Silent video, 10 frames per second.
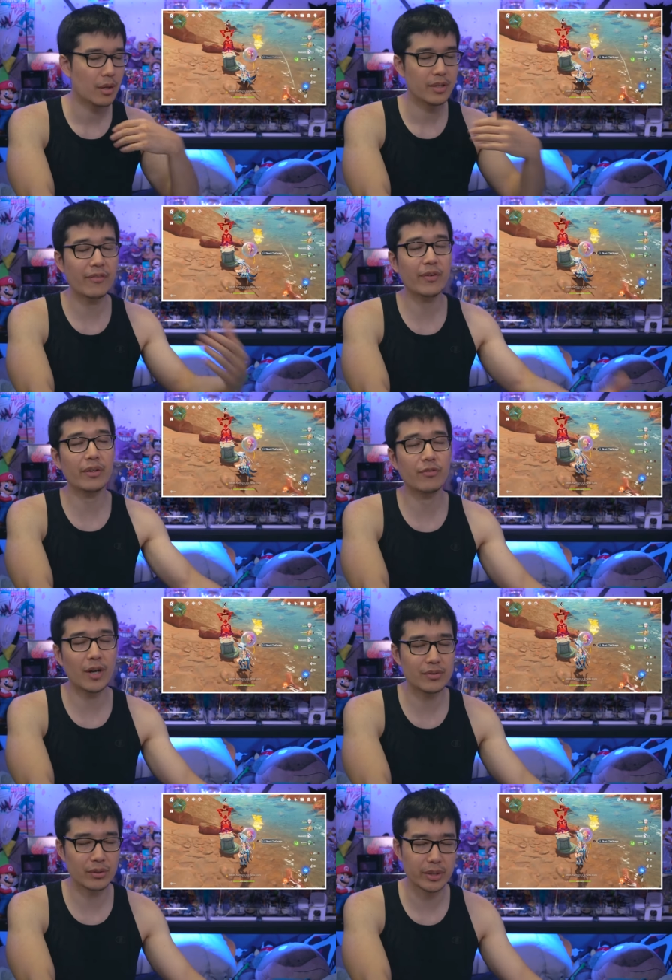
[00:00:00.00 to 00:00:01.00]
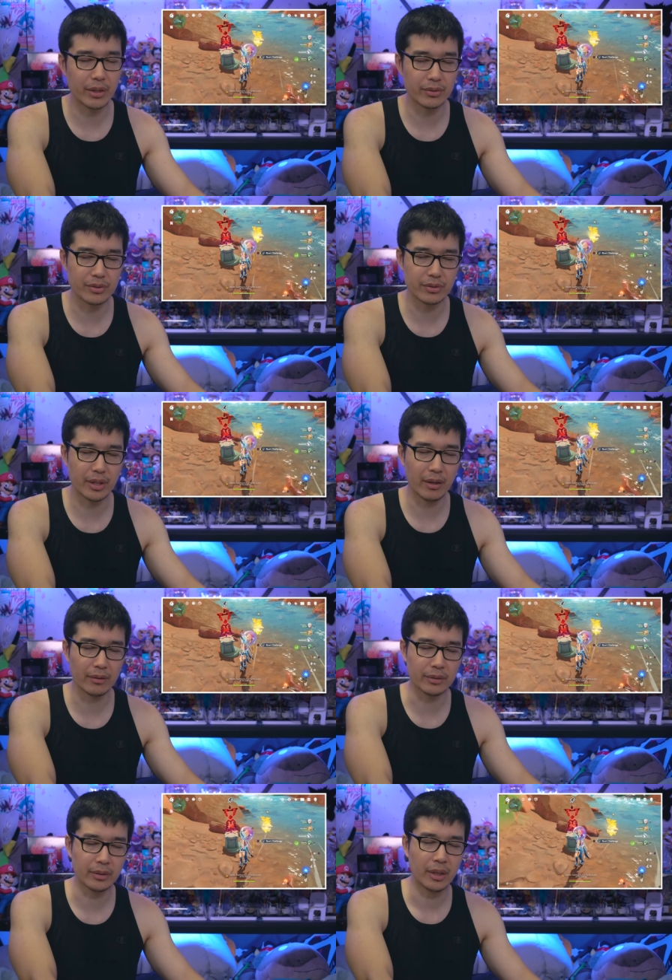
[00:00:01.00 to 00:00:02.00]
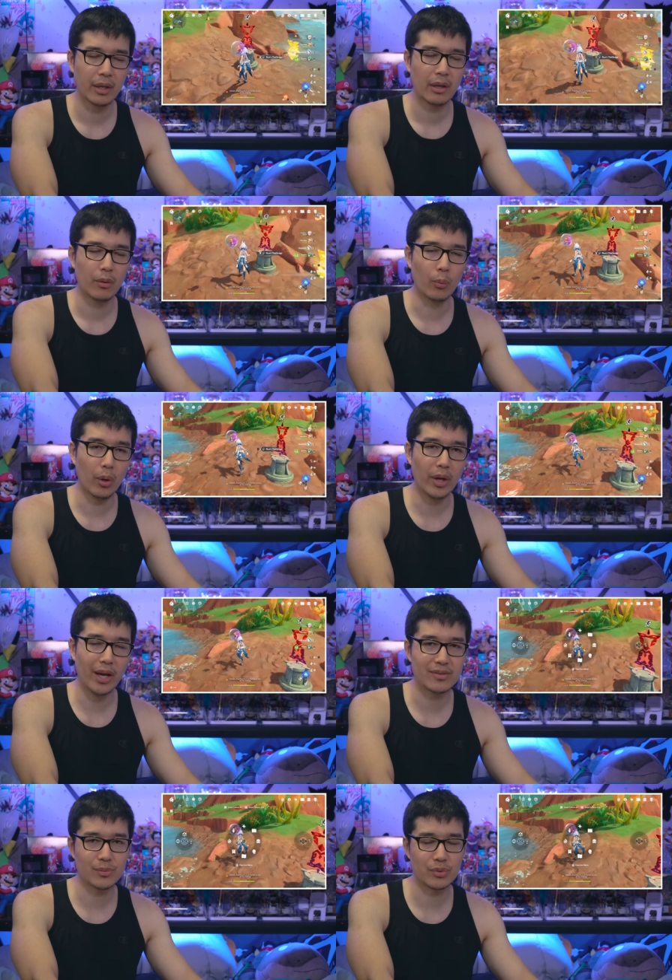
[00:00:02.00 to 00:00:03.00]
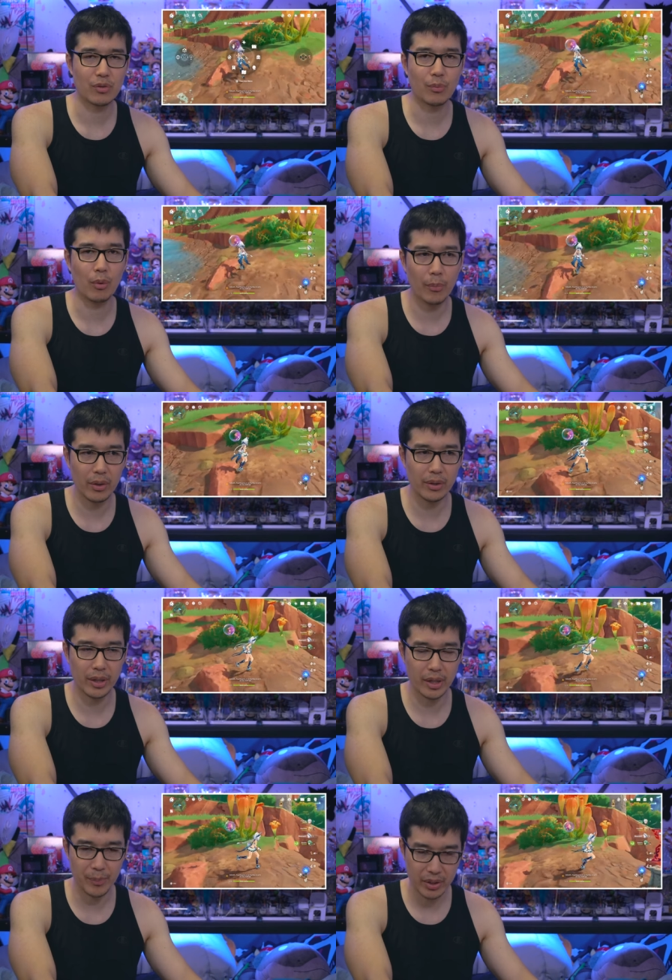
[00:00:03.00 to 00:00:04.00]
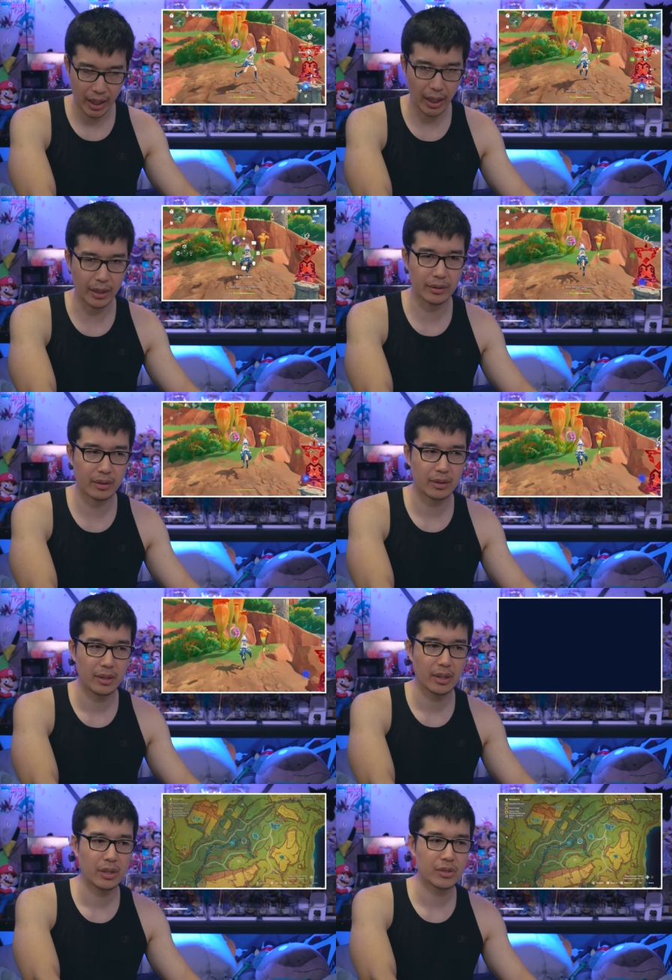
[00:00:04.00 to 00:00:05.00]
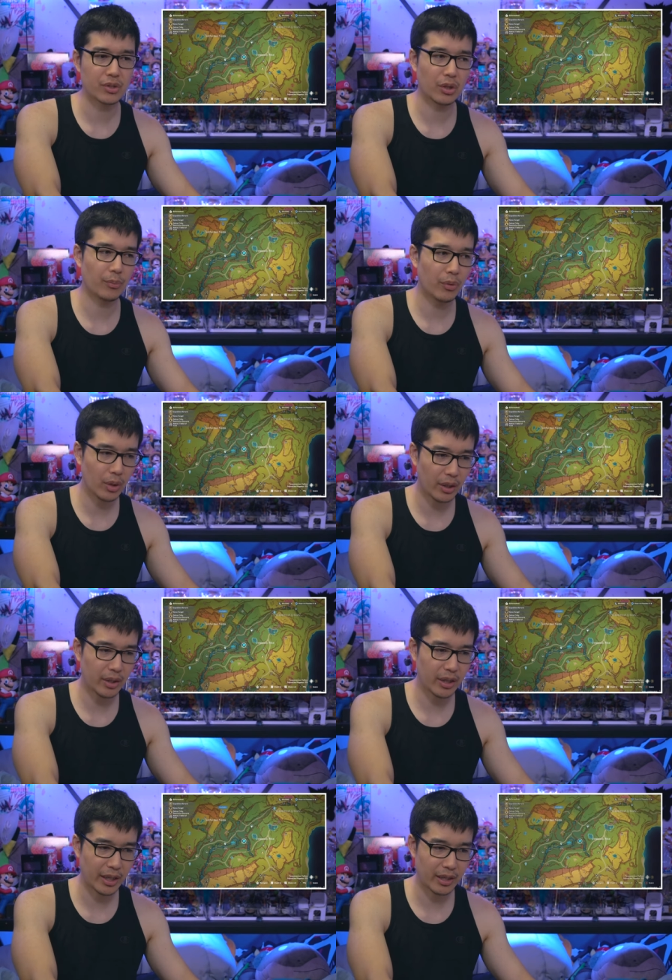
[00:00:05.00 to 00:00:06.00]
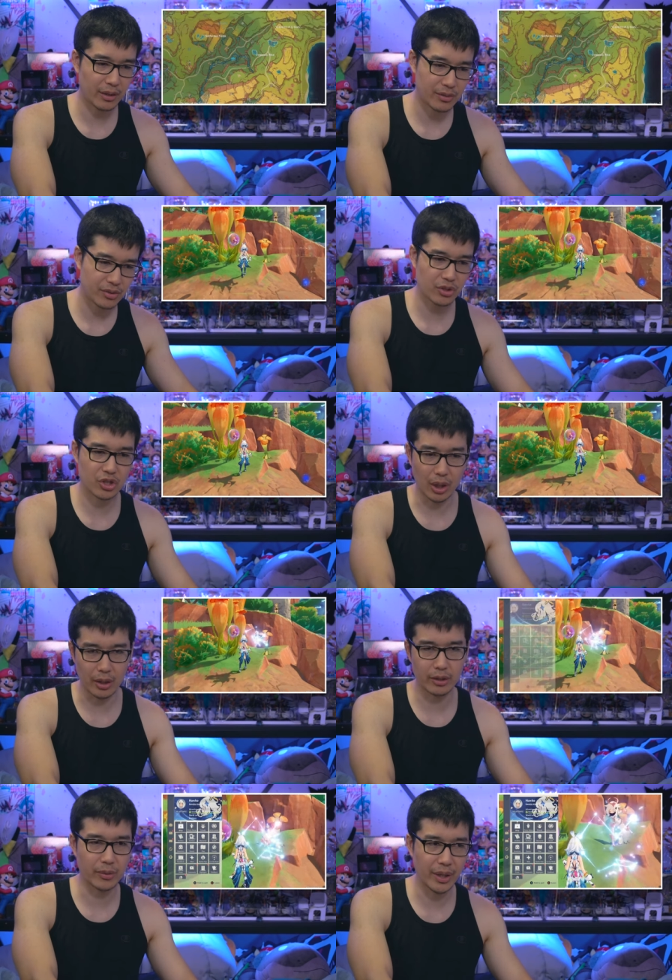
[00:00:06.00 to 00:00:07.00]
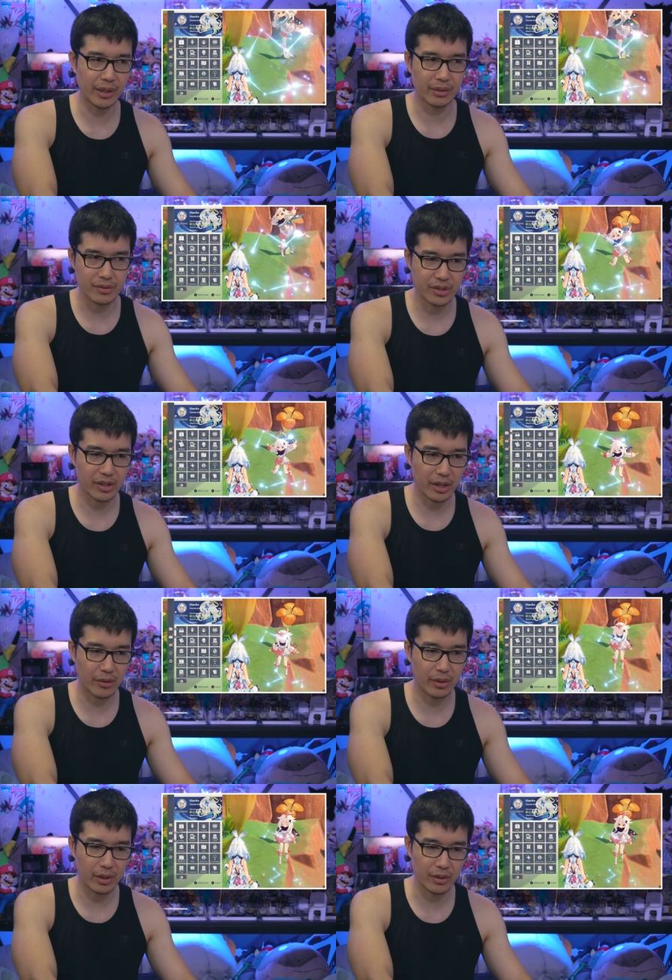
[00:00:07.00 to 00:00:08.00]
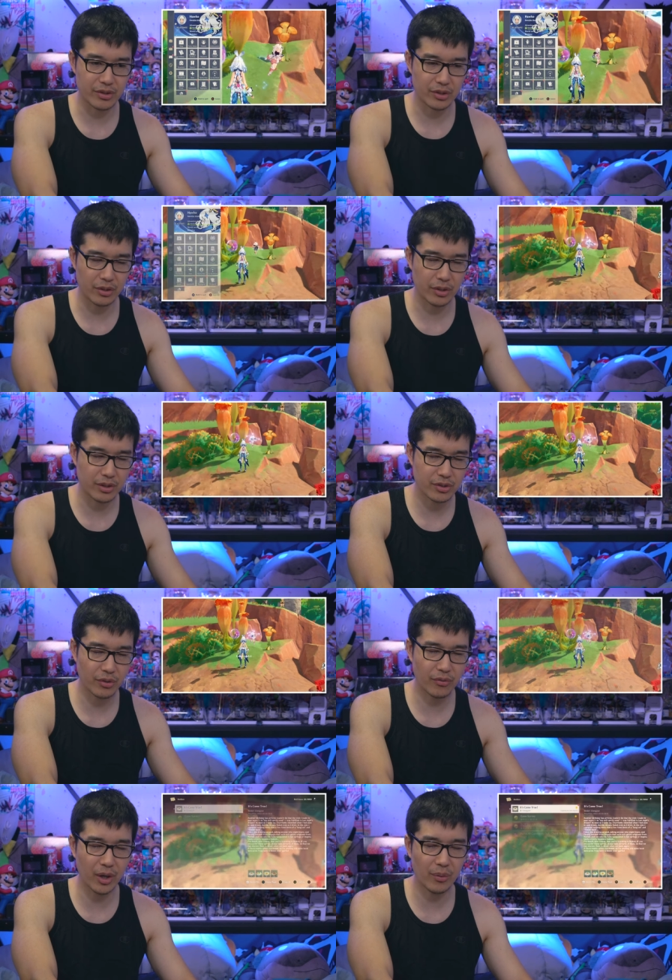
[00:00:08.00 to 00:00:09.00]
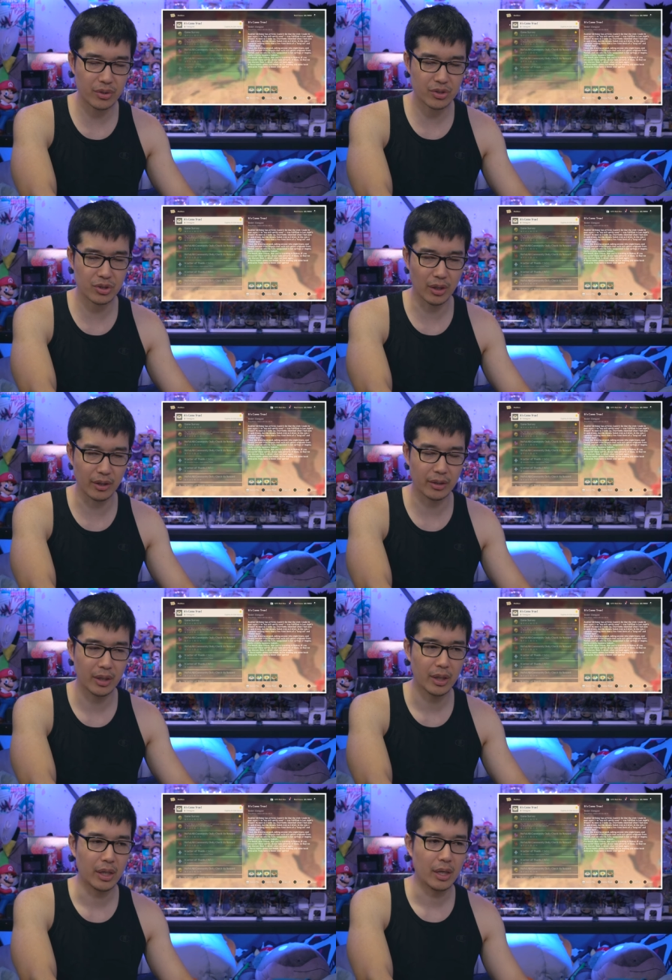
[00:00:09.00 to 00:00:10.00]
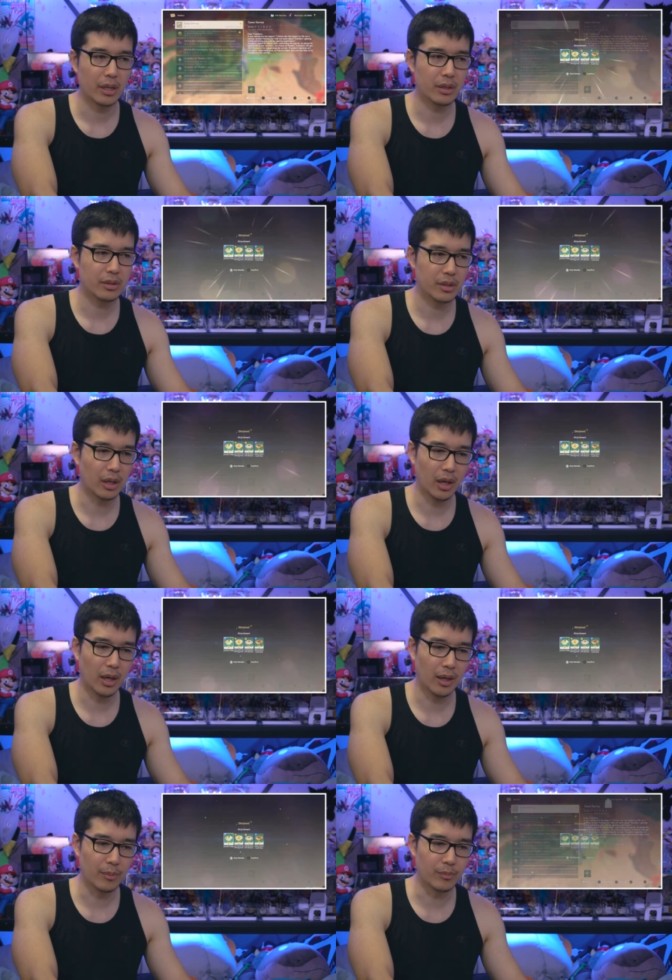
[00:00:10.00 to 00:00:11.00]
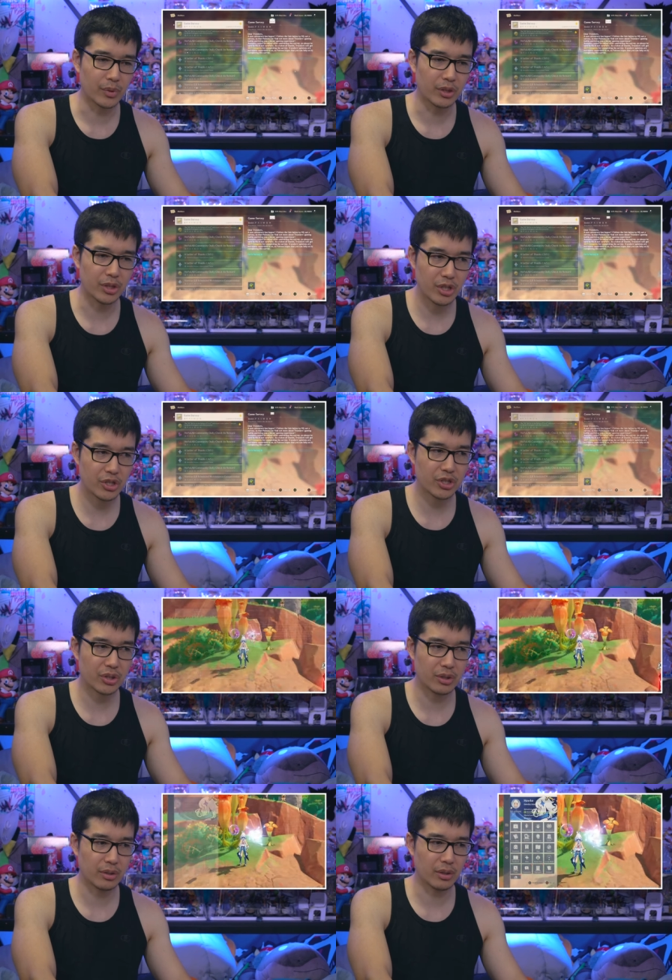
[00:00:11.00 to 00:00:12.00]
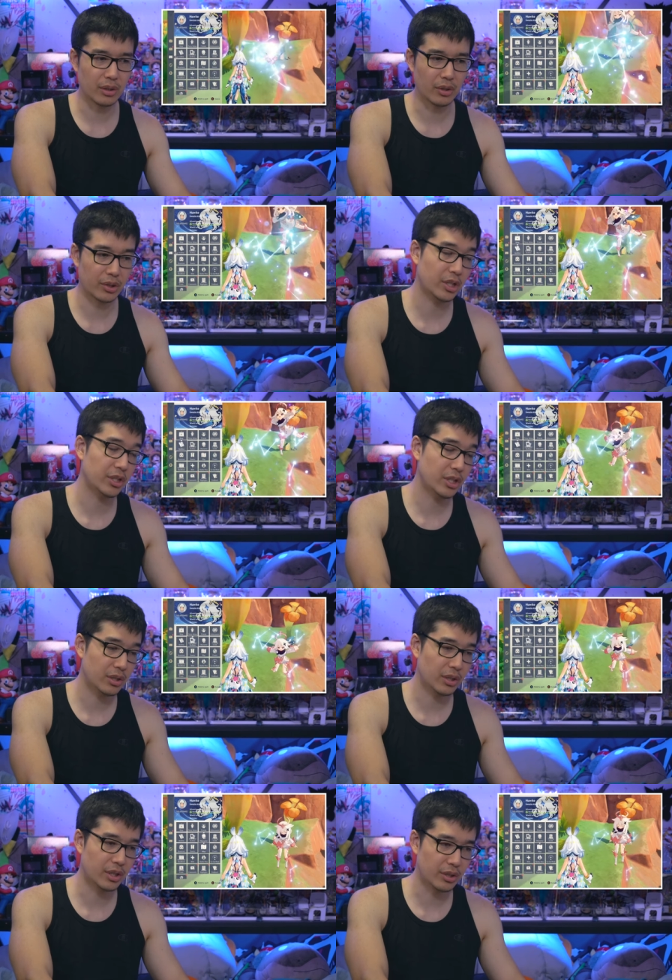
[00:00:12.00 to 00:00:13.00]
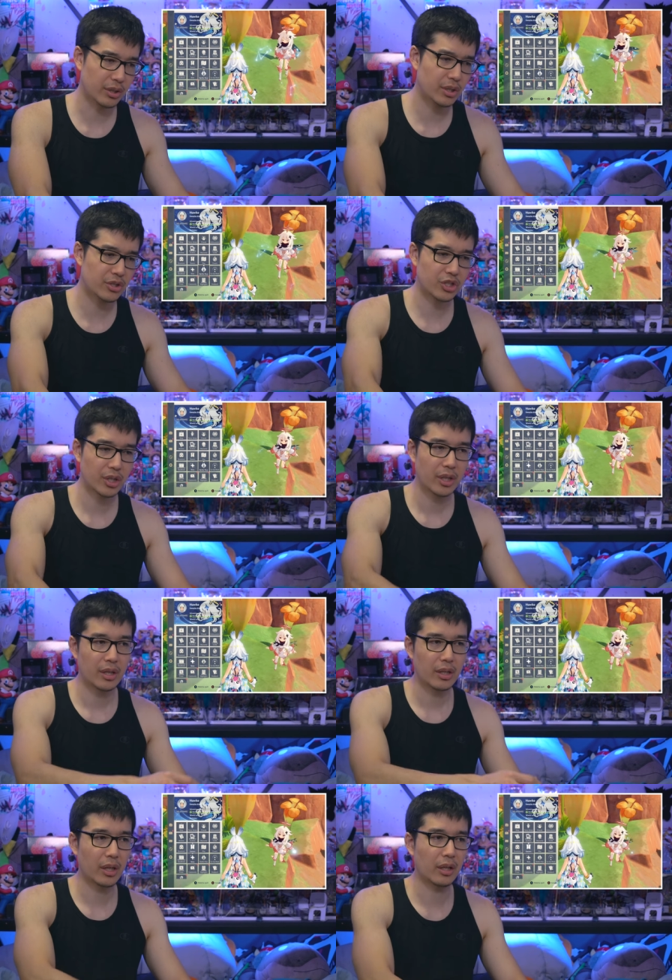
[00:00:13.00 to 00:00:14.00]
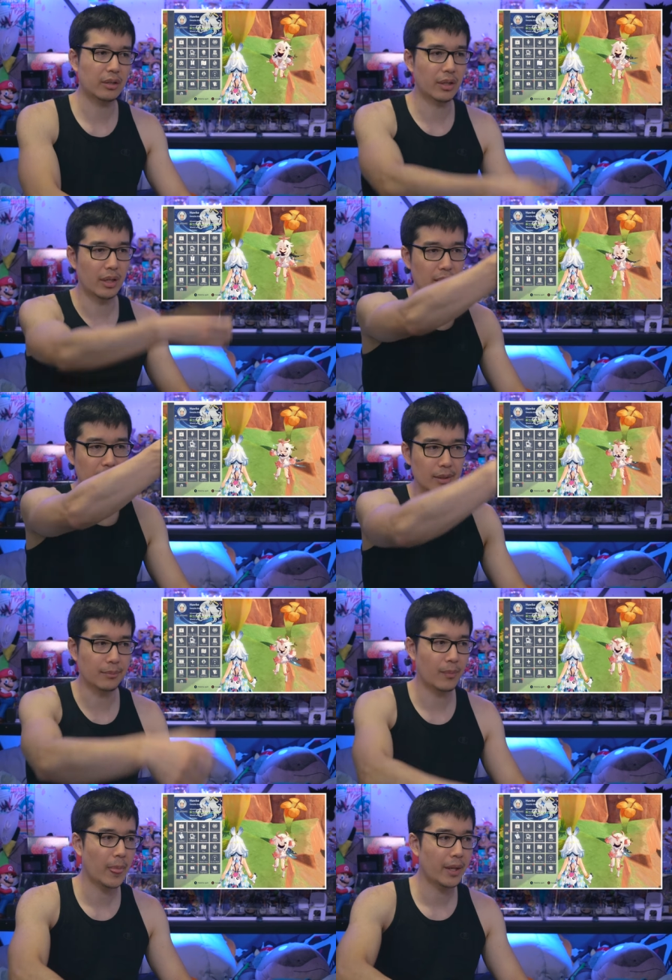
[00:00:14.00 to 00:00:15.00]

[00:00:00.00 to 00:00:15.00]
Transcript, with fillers: definitely on the five star characters in Natlan will have some sort of mobility mechanic so Mualani has the shark, right? You can uh, the you can surf around with the shark. Um, Kinich uh, or Kinich uh, can um,